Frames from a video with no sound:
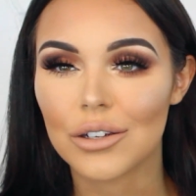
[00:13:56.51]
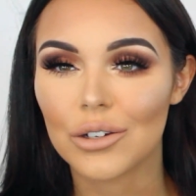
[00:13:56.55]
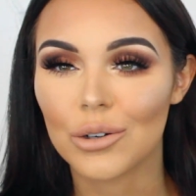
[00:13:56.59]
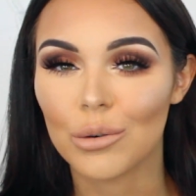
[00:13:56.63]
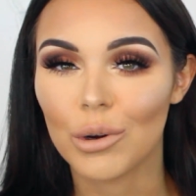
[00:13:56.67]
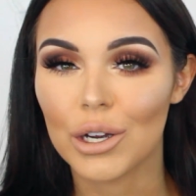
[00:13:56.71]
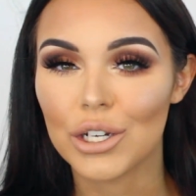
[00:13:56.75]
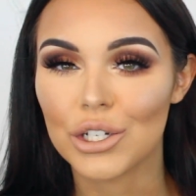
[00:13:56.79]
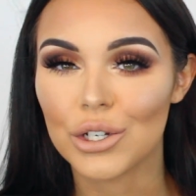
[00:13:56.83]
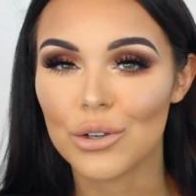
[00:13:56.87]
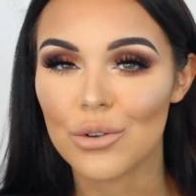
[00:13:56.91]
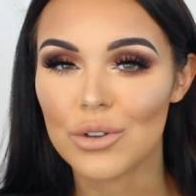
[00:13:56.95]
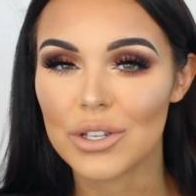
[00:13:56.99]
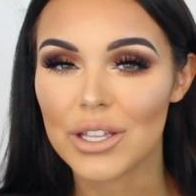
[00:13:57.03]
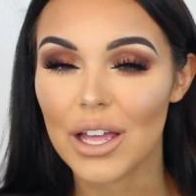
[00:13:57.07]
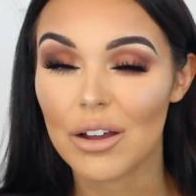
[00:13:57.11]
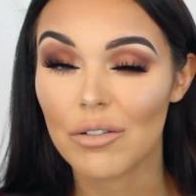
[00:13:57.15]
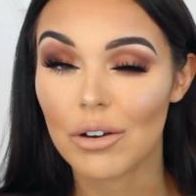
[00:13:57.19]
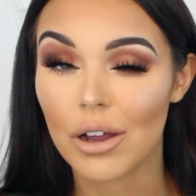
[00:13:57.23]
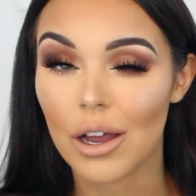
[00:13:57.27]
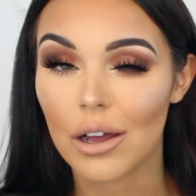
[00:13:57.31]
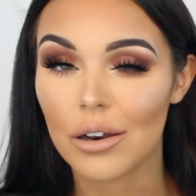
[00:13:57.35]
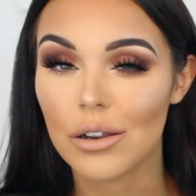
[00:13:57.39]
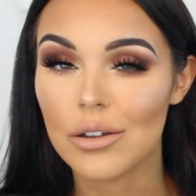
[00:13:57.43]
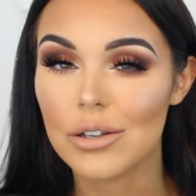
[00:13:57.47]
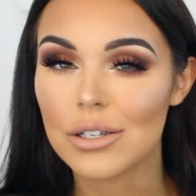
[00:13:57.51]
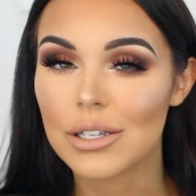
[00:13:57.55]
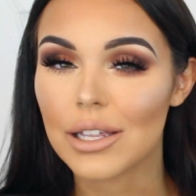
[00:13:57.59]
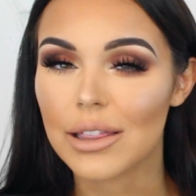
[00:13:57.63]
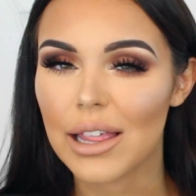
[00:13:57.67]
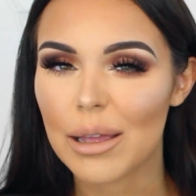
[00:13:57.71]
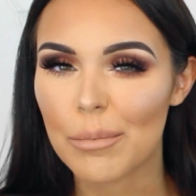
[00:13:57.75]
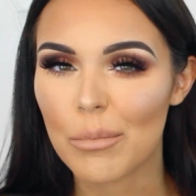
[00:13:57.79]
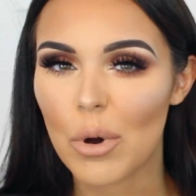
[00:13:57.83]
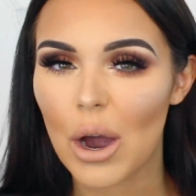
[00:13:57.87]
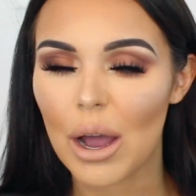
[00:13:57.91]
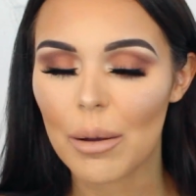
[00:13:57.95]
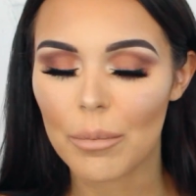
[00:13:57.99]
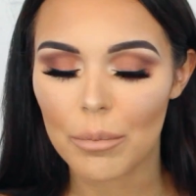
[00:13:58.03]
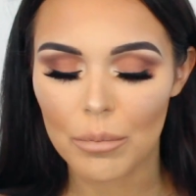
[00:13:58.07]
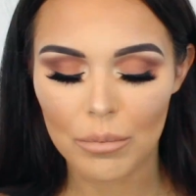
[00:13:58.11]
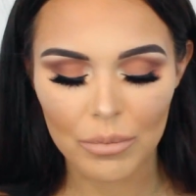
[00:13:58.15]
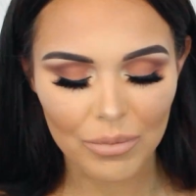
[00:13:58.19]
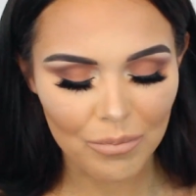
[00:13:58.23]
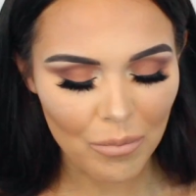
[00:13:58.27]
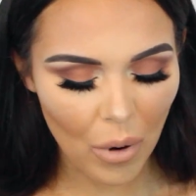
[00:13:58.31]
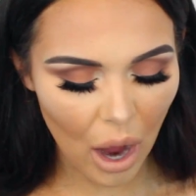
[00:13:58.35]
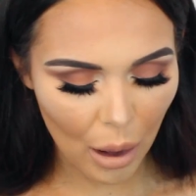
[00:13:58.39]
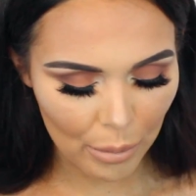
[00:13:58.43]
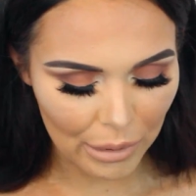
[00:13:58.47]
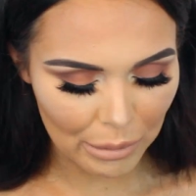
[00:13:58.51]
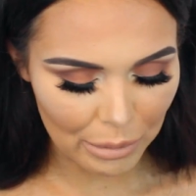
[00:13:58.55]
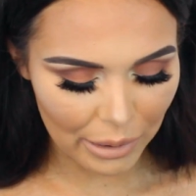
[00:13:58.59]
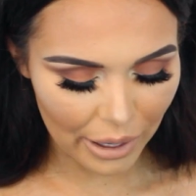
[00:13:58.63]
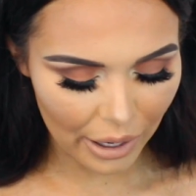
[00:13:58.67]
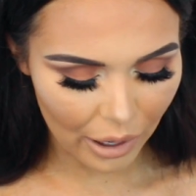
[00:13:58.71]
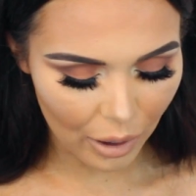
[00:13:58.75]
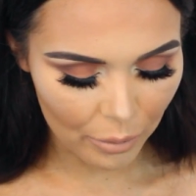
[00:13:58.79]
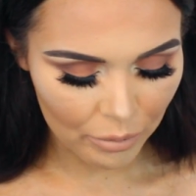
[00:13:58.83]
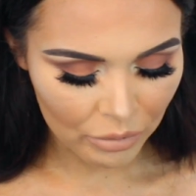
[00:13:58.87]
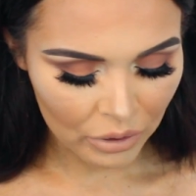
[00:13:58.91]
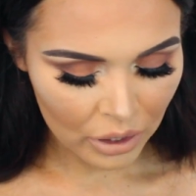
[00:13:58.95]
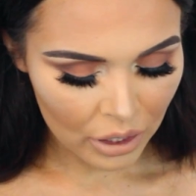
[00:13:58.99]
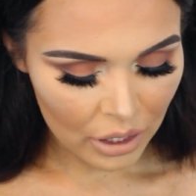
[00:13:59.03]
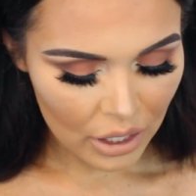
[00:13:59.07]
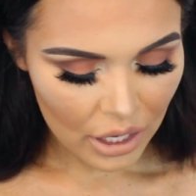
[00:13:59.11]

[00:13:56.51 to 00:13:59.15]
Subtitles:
You can always use the other colours and they might be better.